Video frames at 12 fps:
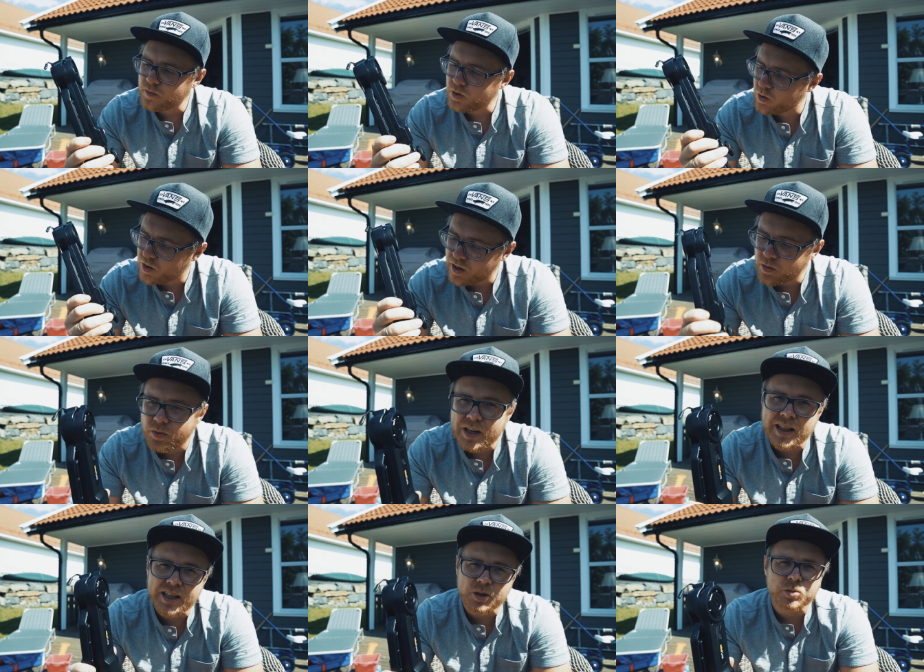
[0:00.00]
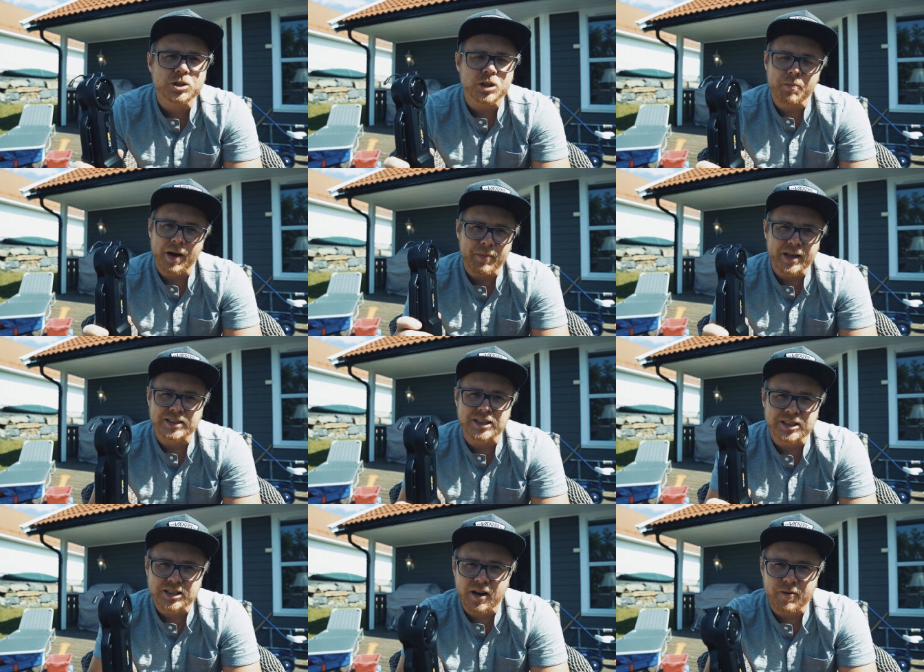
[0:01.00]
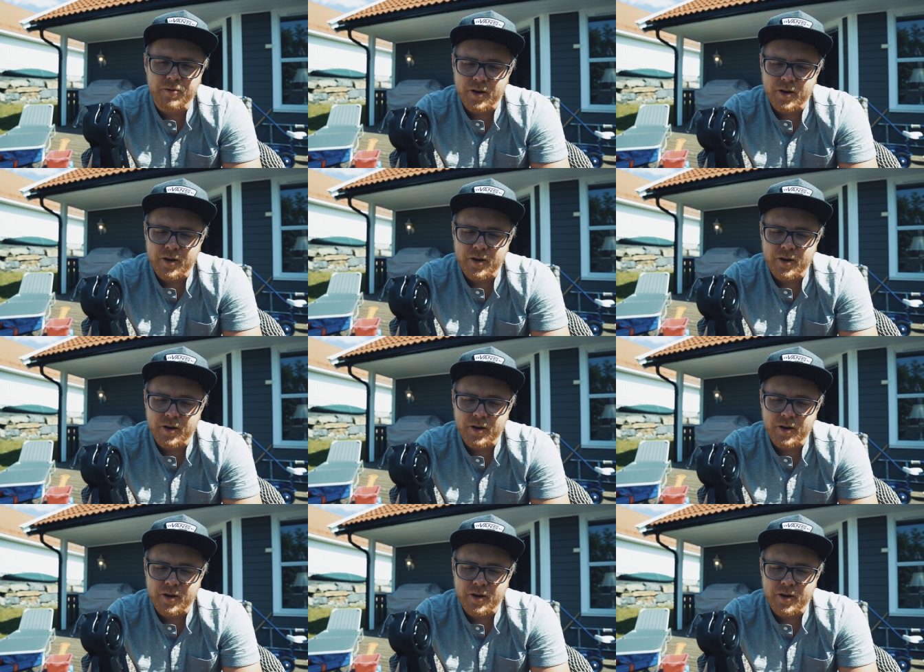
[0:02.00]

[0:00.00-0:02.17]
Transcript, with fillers: you can really do some amazing stuff